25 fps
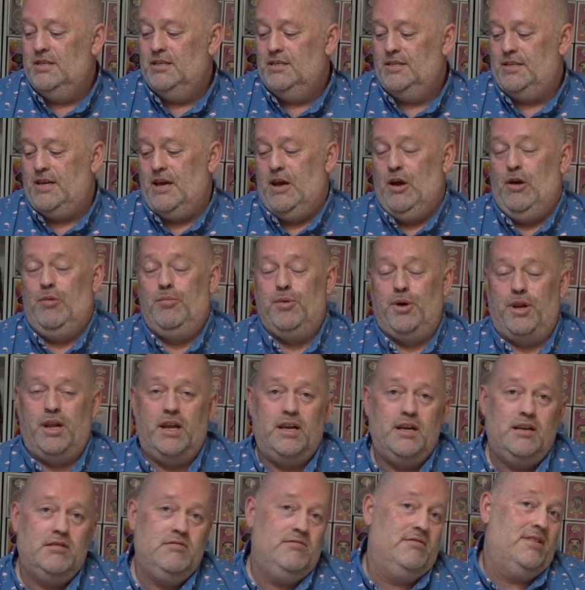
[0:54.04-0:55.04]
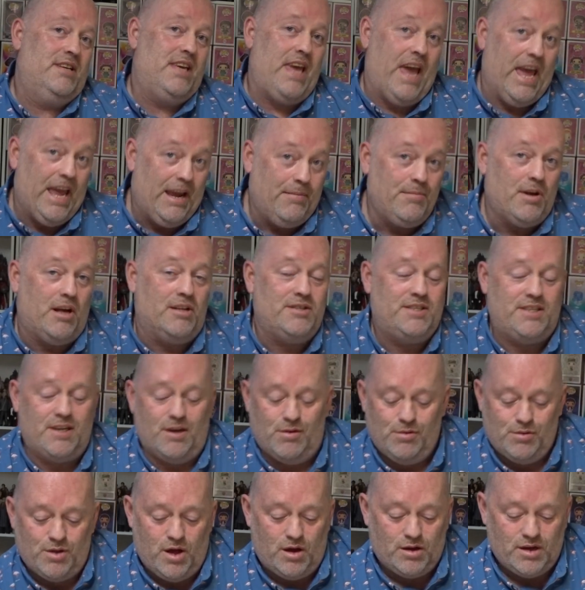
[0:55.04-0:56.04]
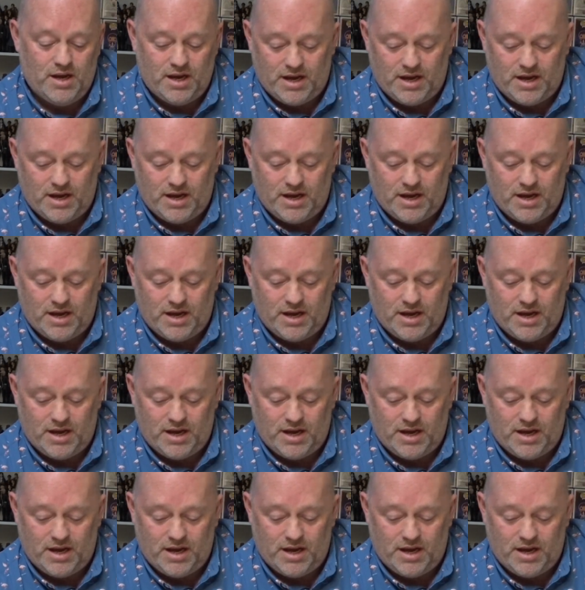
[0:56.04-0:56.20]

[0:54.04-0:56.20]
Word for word: so but it came not so long